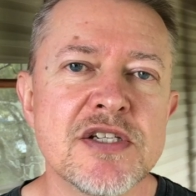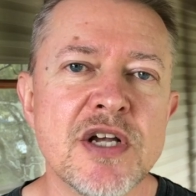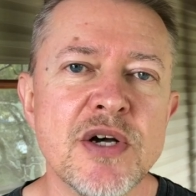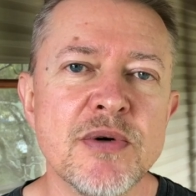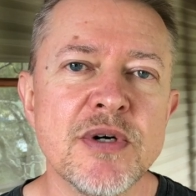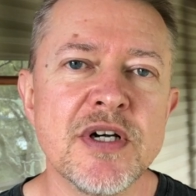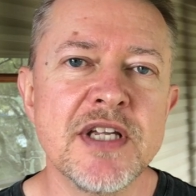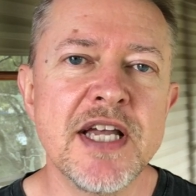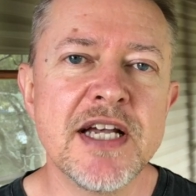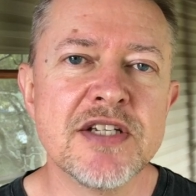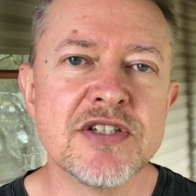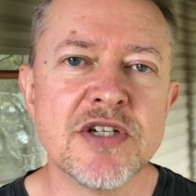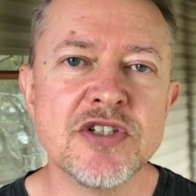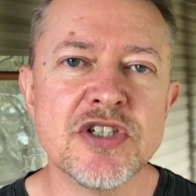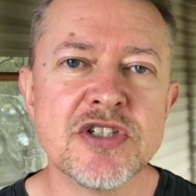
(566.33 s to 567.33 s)
So yeah,
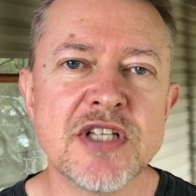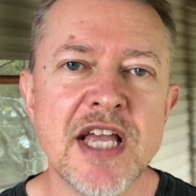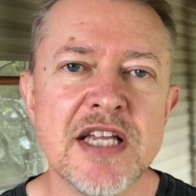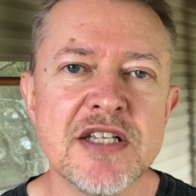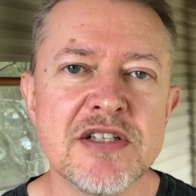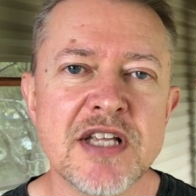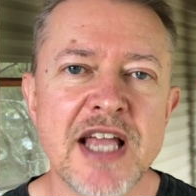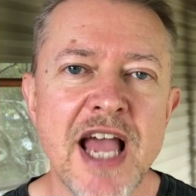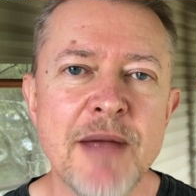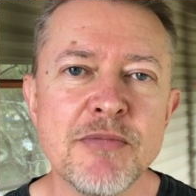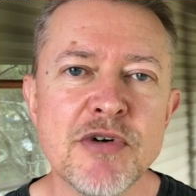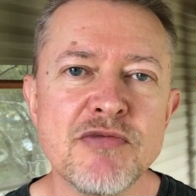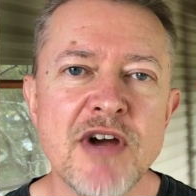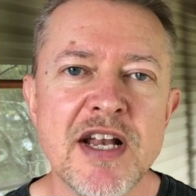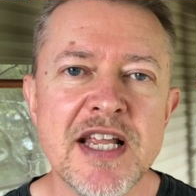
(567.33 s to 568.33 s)
so just get the
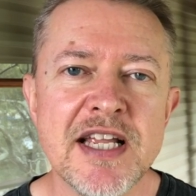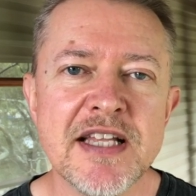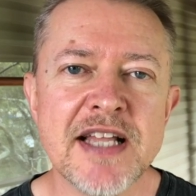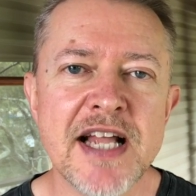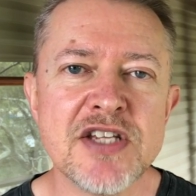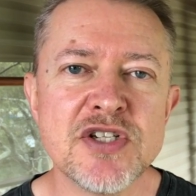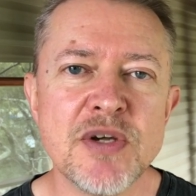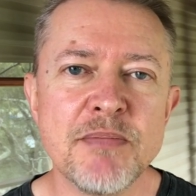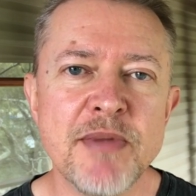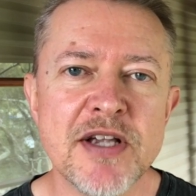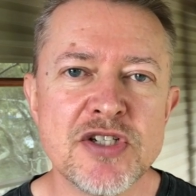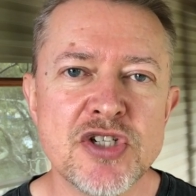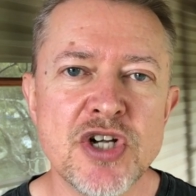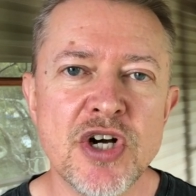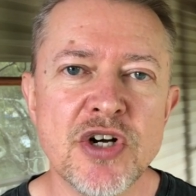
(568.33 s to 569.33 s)
camera ready and that's your
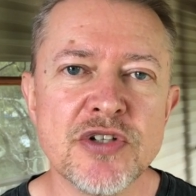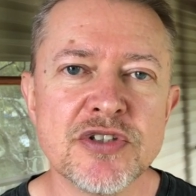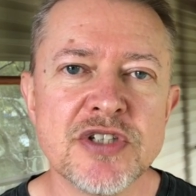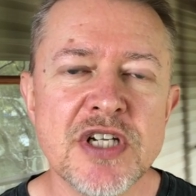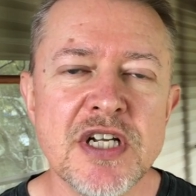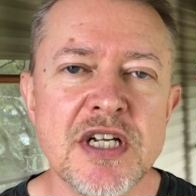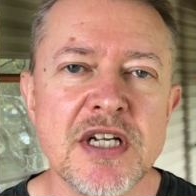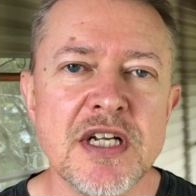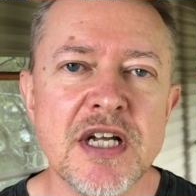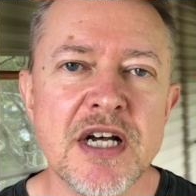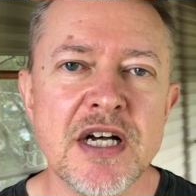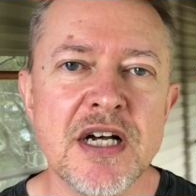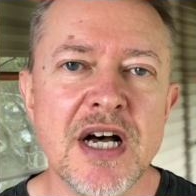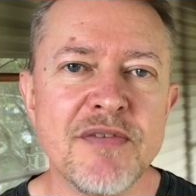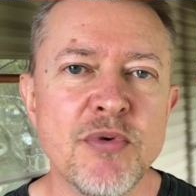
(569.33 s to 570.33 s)
best chance.
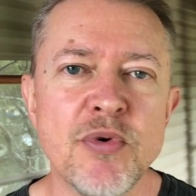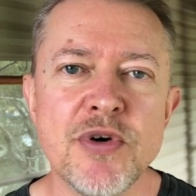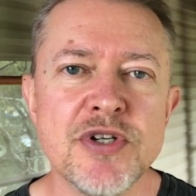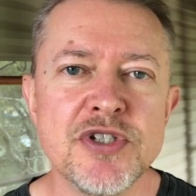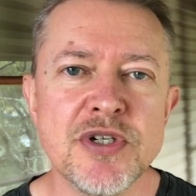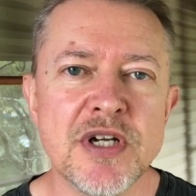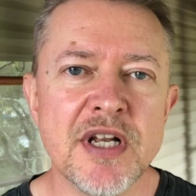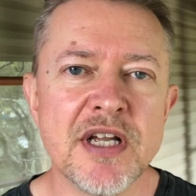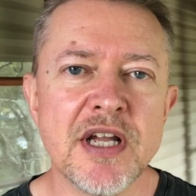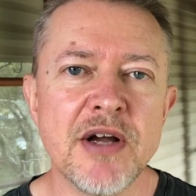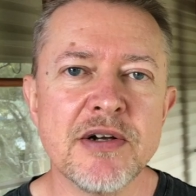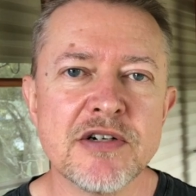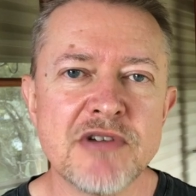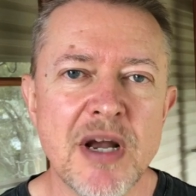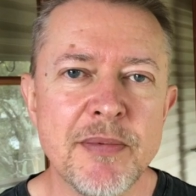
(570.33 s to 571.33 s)
Otherwise you're going to go
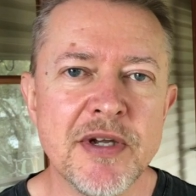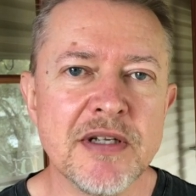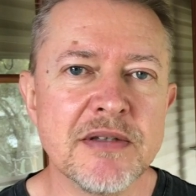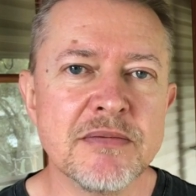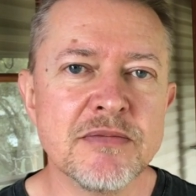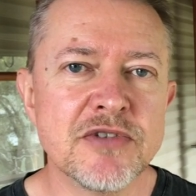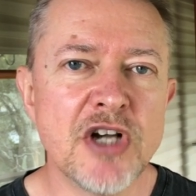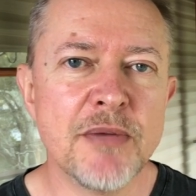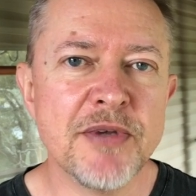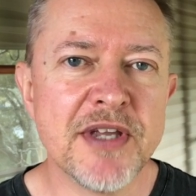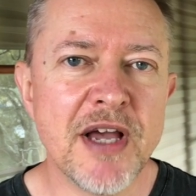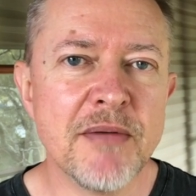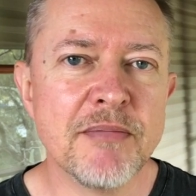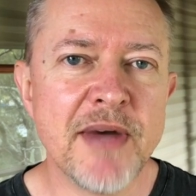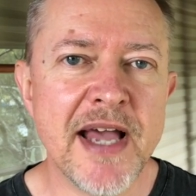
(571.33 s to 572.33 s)
and grab it, and by the time you
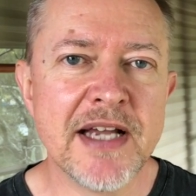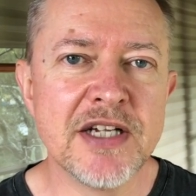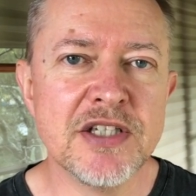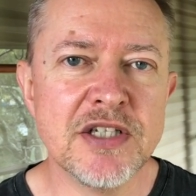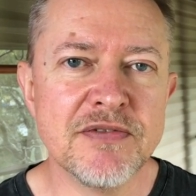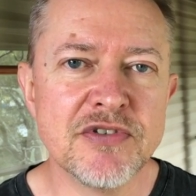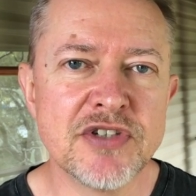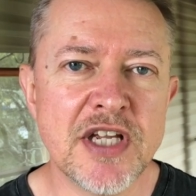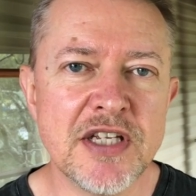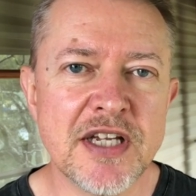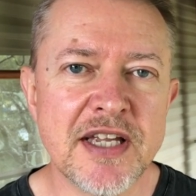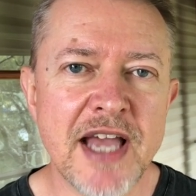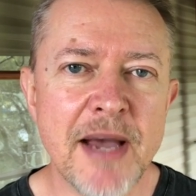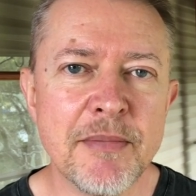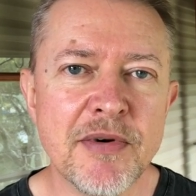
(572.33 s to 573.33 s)
come back and you've set your
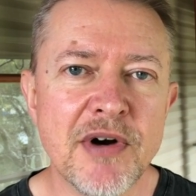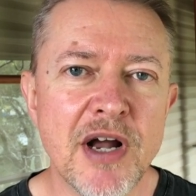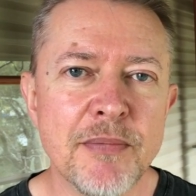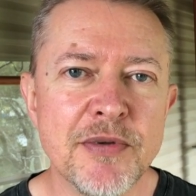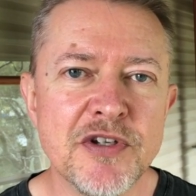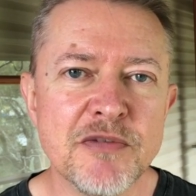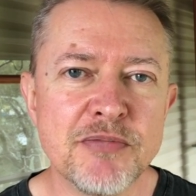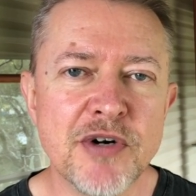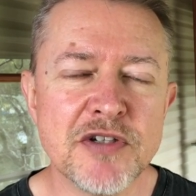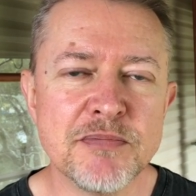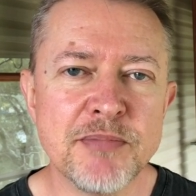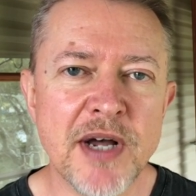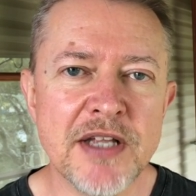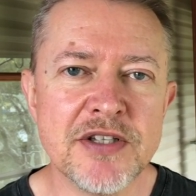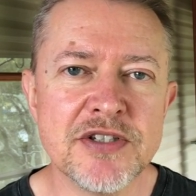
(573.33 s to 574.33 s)
camera up and you press
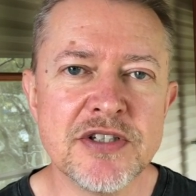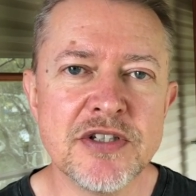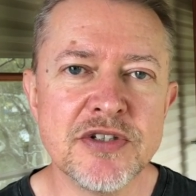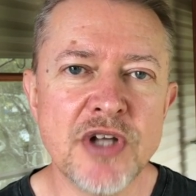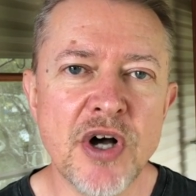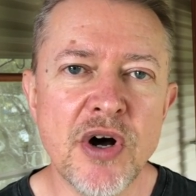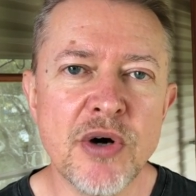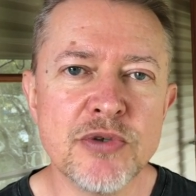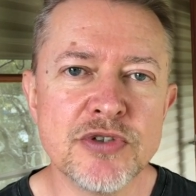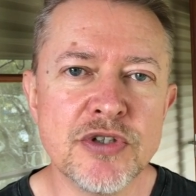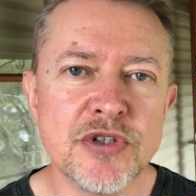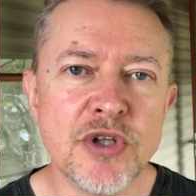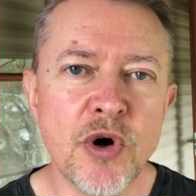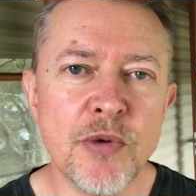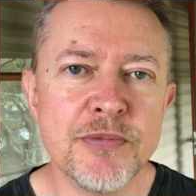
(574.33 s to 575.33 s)
buttons and dials
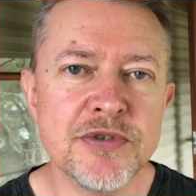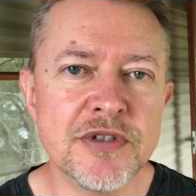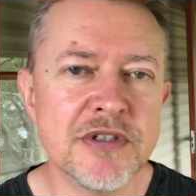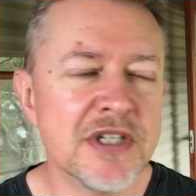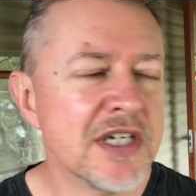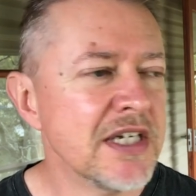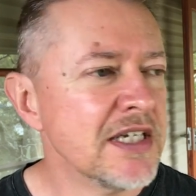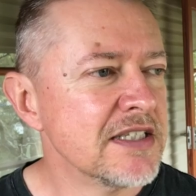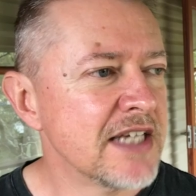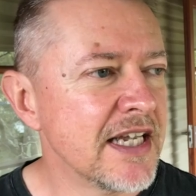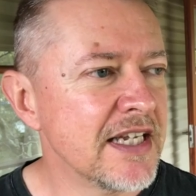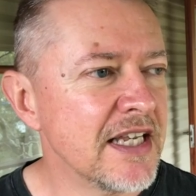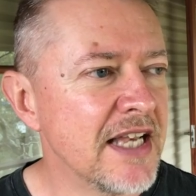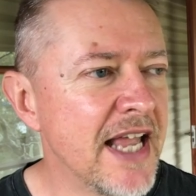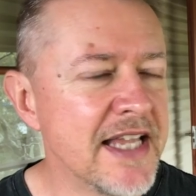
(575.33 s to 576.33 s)
and knobs and
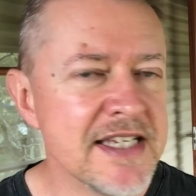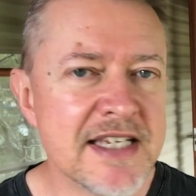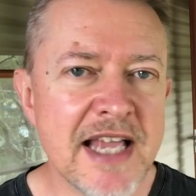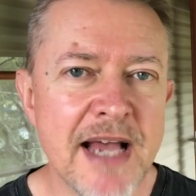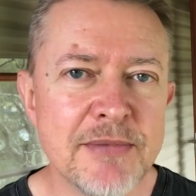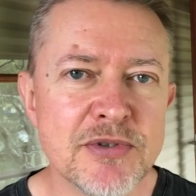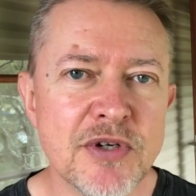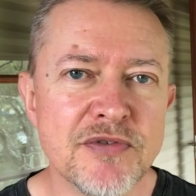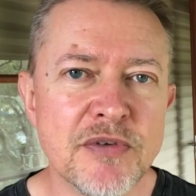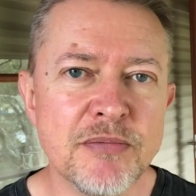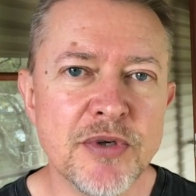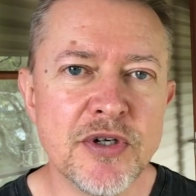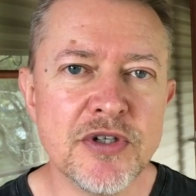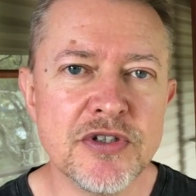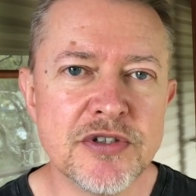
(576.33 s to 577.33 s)
taken lens caps off the
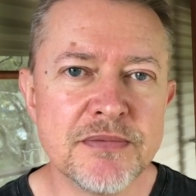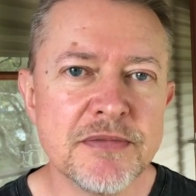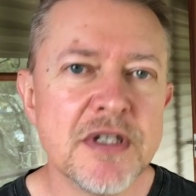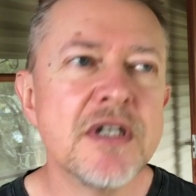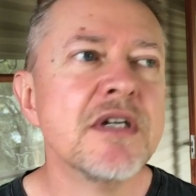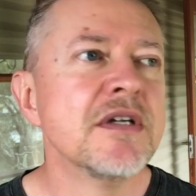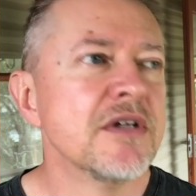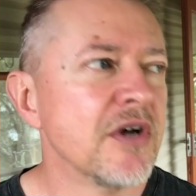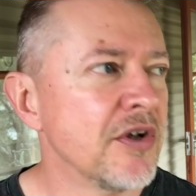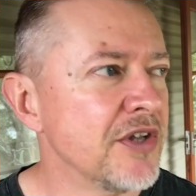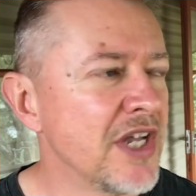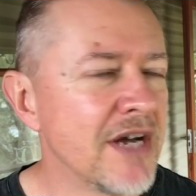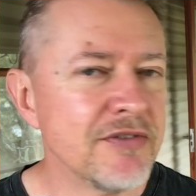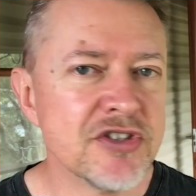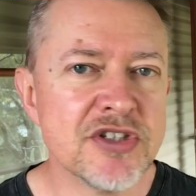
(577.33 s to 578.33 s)
birds on
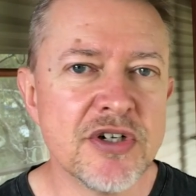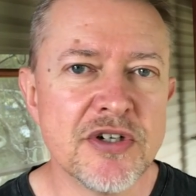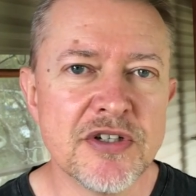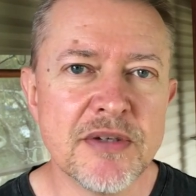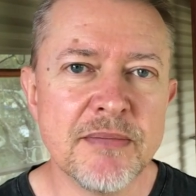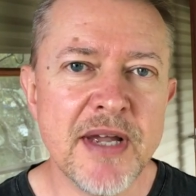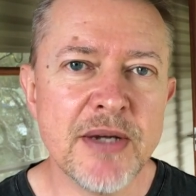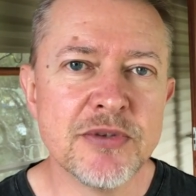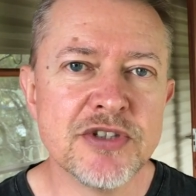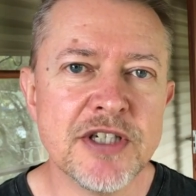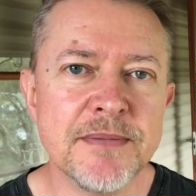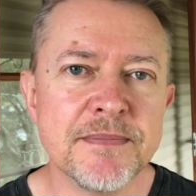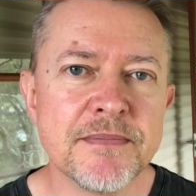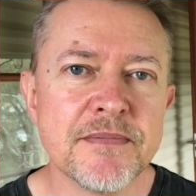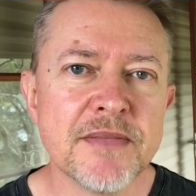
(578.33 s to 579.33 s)
the other side of the mountain.